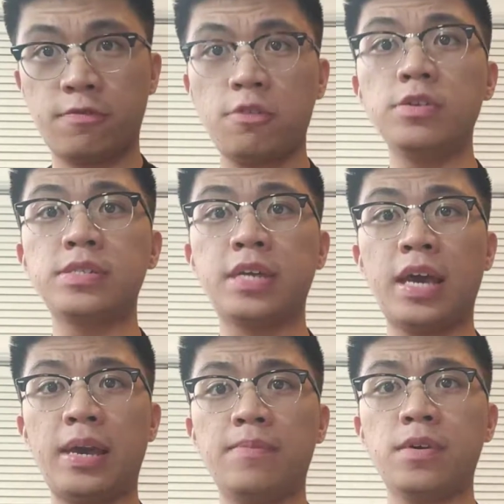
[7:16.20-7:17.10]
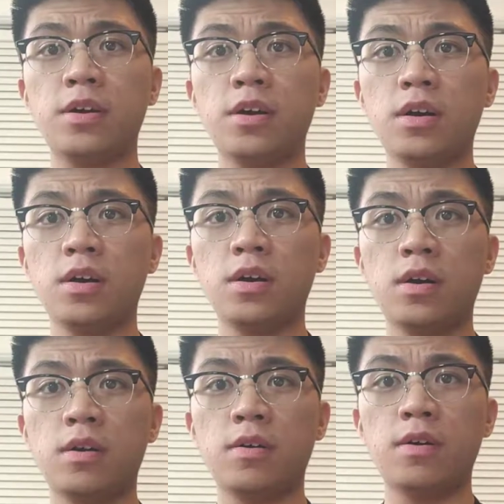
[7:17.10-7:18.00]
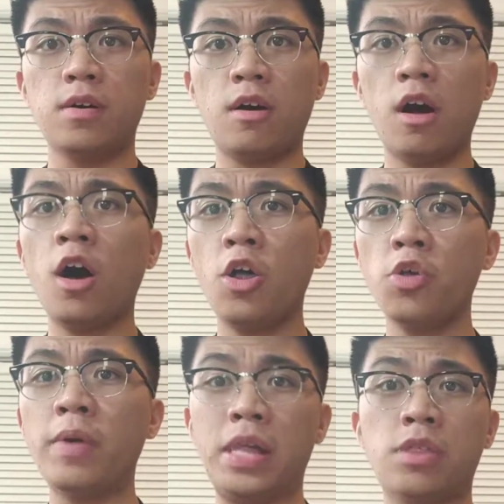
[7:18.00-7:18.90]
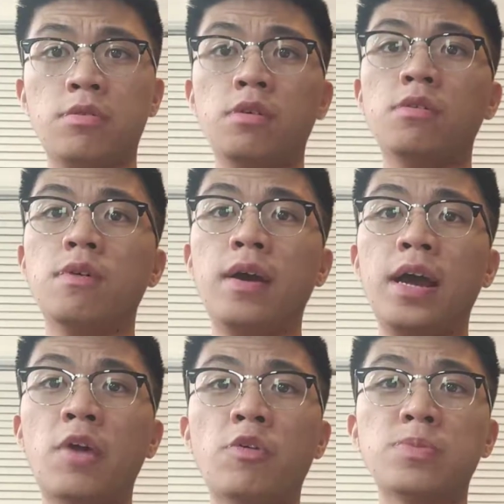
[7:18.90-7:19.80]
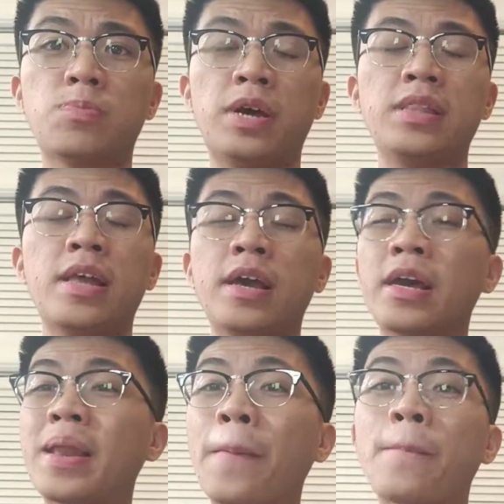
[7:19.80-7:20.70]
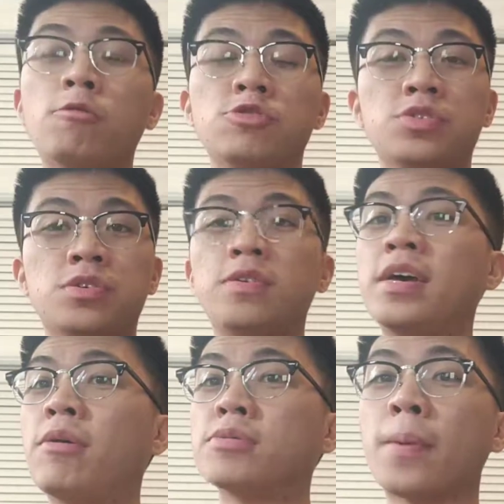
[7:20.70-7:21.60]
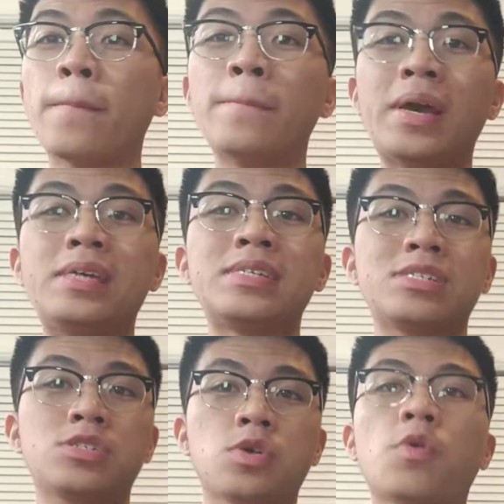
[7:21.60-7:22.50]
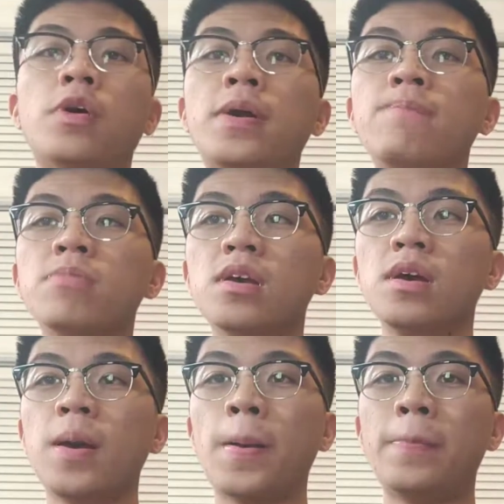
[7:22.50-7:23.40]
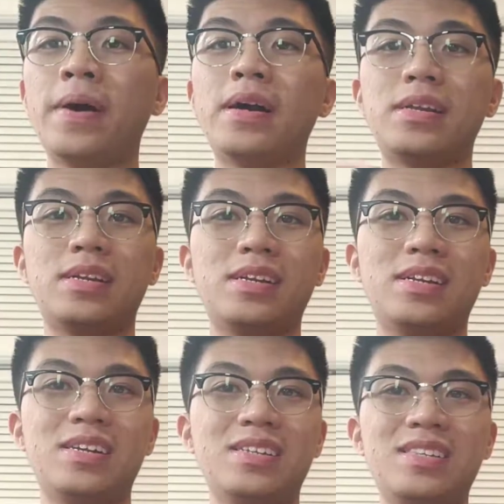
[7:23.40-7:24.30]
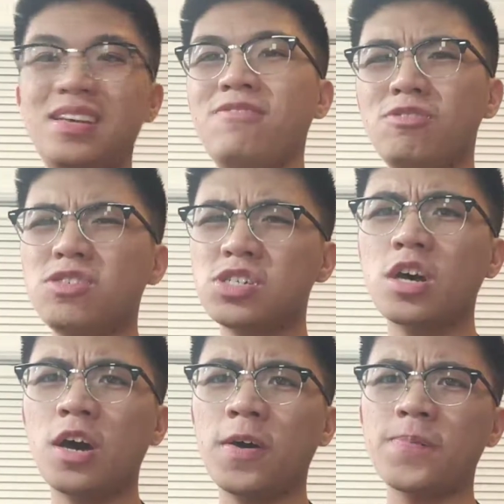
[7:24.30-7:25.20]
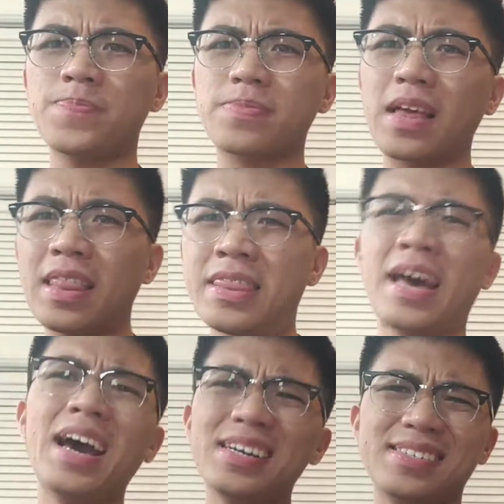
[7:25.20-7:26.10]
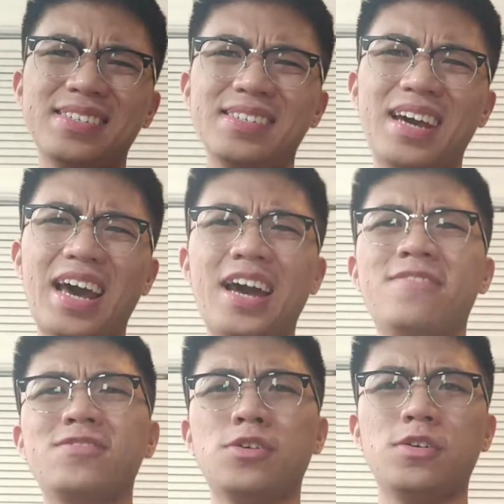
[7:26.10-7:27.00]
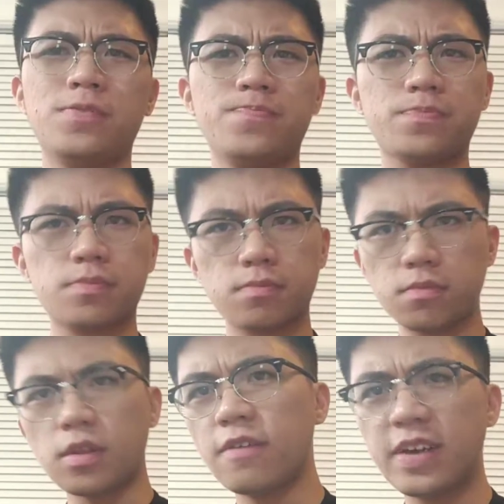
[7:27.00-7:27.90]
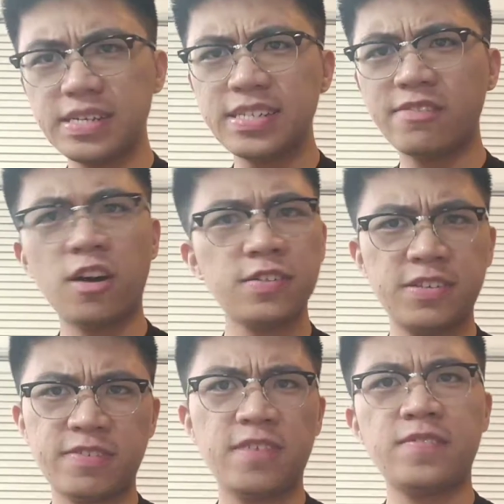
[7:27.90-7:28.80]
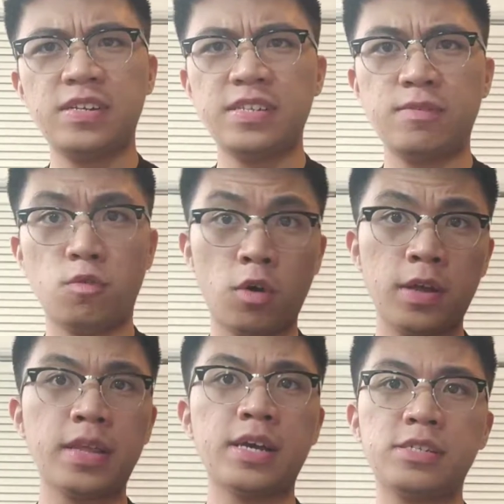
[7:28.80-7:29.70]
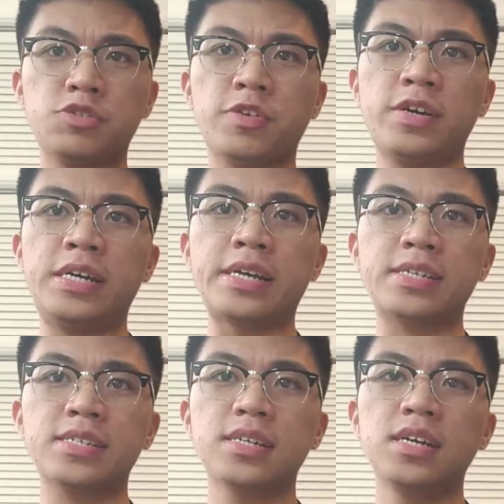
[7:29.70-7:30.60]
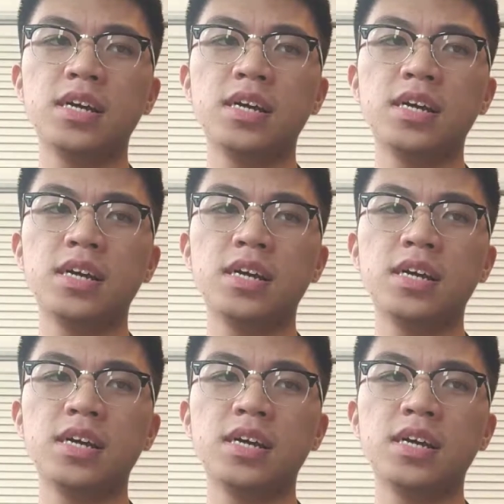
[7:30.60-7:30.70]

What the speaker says: the first game all the way through. It was breathtaking and emotional. It was an amazing story. But if you saw that after Final Fantasy VII, obviously Final Fantasy VII won that Square Enix